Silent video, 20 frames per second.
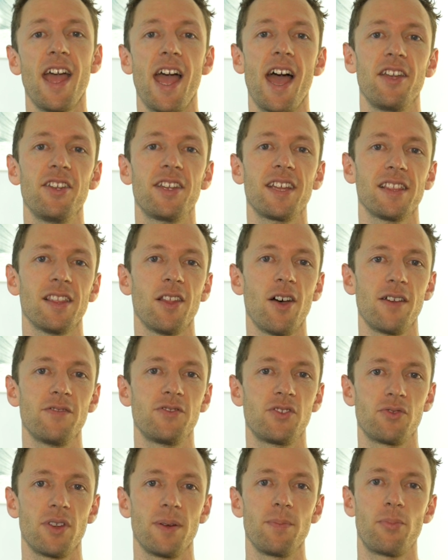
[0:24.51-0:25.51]
how you can
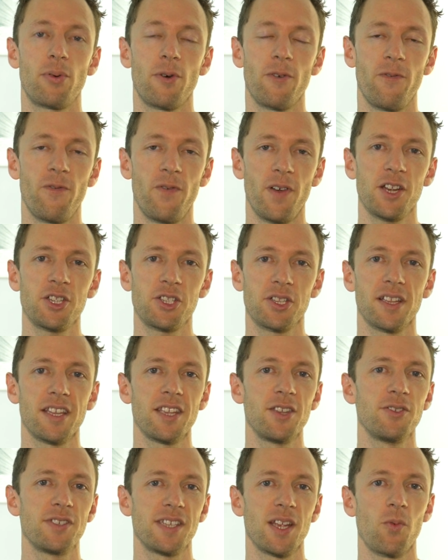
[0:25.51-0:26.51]
live stream
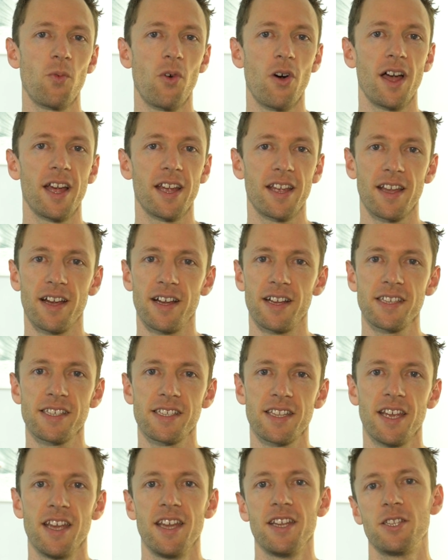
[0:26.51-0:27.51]
professionally using
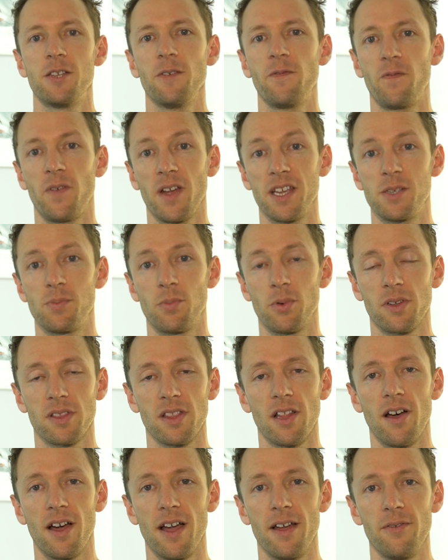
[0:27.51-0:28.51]
Wirecast to
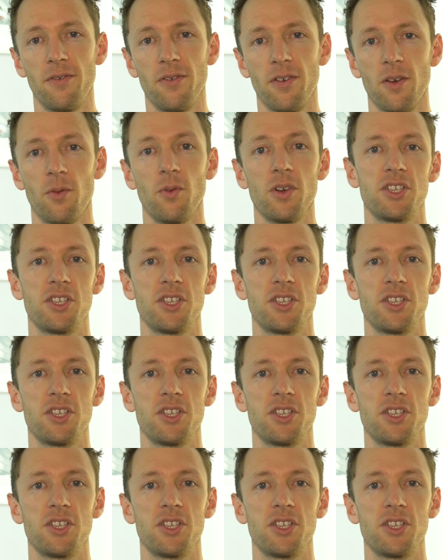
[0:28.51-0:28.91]
Facebook Live,